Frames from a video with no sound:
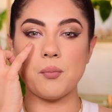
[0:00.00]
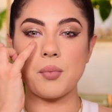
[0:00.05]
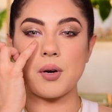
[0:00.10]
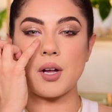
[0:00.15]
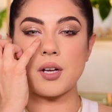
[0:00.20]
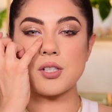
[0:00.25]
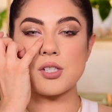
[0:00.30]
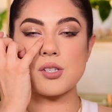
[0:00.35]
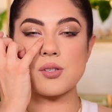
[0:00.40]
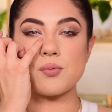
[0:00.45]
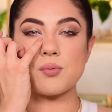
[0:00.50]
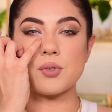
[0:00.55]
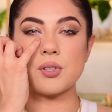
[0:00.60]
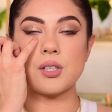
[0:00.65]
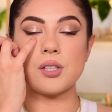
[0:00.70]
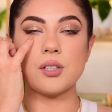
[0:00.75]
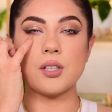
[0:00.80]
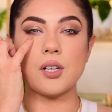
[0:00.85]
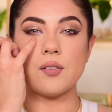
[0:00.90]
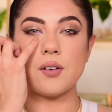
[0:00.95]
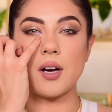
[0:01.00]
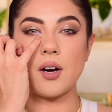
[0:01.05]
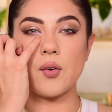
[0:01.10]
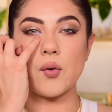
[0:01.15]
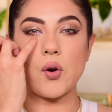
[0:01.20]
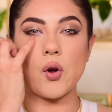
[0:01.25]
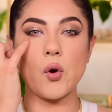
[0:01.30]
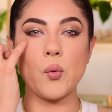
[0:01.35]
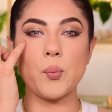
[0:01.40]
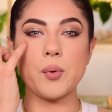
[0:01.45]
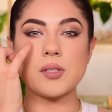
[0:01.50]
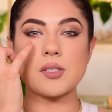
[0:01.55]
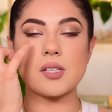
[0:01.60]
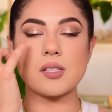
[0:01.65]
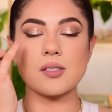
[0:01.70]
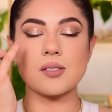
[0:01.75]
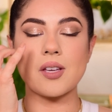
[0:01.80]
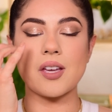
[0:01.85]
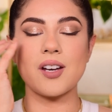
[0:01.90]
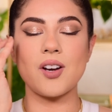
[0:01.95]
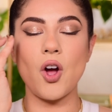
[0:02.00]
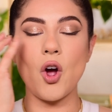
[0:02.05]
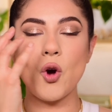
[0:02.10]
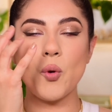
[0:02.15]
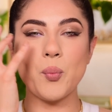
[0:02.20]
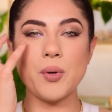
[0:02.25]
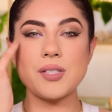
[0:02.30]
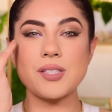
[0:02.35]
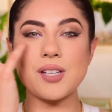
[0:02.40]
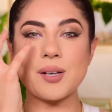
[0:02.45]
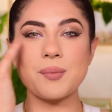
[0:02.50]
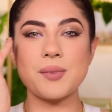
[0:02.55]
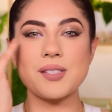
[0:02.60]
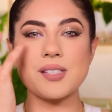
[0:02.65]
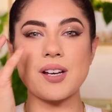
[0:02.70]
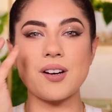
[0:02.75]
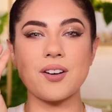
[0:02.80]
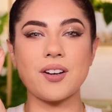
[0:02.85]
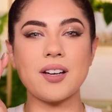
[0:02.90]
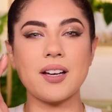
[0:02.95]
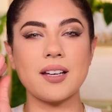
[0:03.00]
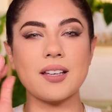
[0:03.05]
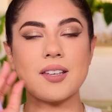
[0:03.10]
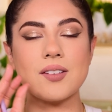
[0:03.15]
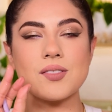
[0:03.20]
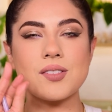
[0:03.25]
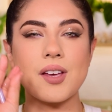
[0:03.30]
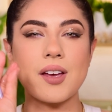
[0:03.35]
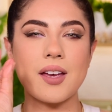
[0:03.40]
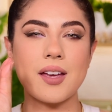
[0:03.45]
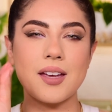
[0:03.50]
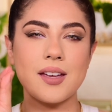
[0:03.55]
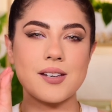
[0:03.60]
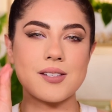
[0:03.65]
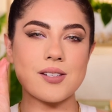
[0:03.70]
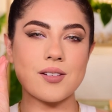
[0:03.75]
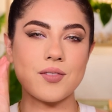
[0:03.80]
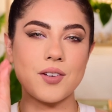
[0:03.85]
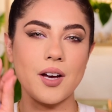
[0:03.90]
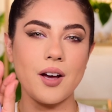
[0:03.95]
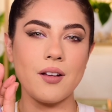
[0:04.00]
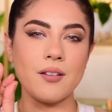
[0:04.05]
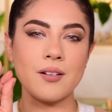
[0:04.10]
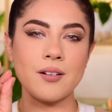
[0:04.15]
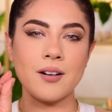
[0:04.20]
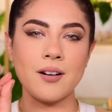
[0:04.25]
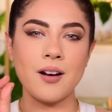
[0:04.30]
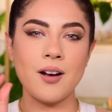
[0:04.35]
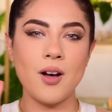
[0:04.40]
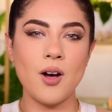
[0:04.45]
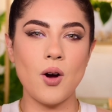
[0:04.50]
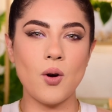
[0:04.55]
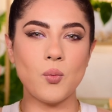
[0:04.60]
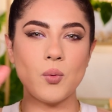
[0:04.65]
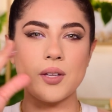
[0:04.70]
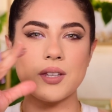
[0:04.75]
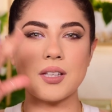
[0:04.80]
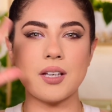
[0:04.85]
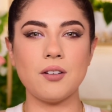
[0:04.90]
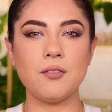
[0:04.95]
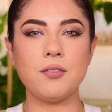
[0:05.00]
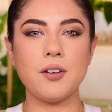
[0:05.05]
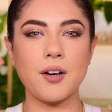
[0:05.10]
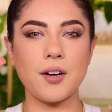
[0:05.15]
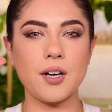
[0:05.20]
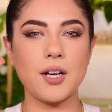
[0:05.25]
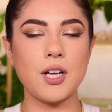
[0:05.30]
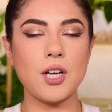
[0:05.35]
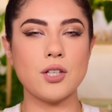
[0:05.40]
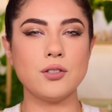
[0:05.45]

But I just really love how it opens up this area and gives a hint of color with a very